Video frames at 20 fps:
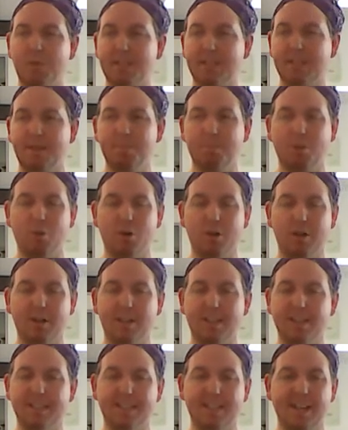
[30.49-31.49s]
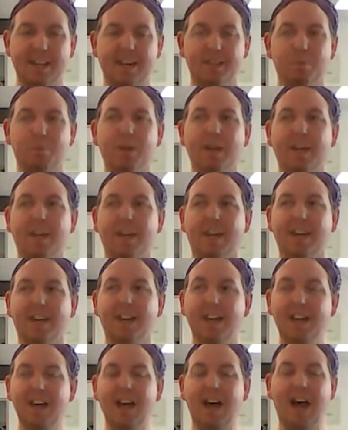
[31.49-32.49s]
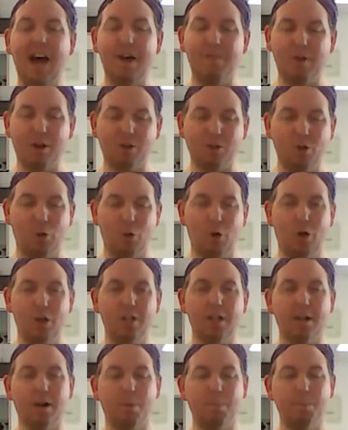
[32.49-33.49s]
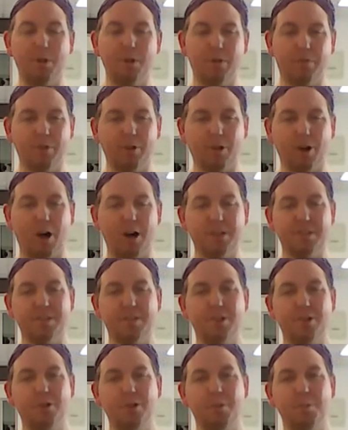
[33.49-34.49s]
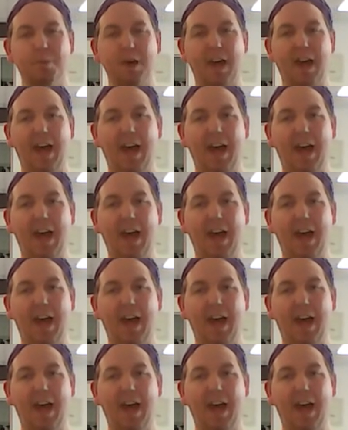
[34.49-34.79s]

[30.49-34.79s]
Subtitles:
what's important is that we have our goal and our beautiful costume,